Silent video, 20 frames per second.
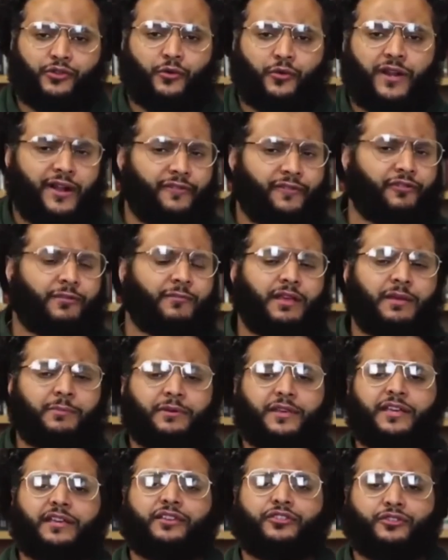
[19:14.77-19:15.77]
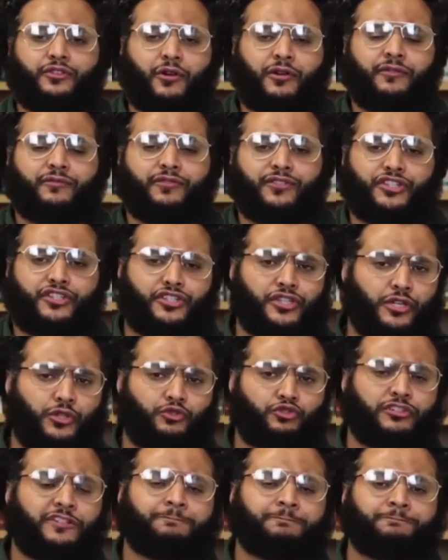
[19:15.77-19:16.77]
or whatever it may be. He's going for the
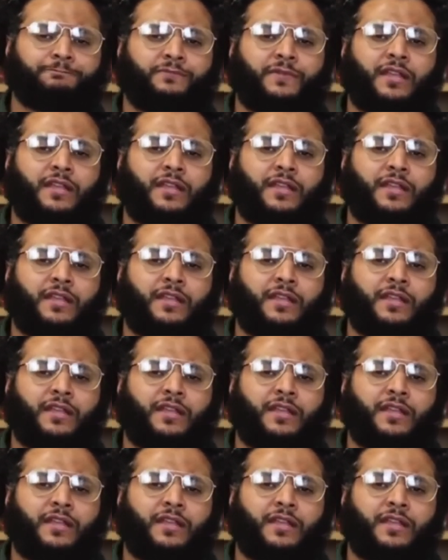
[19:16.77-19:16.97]
children.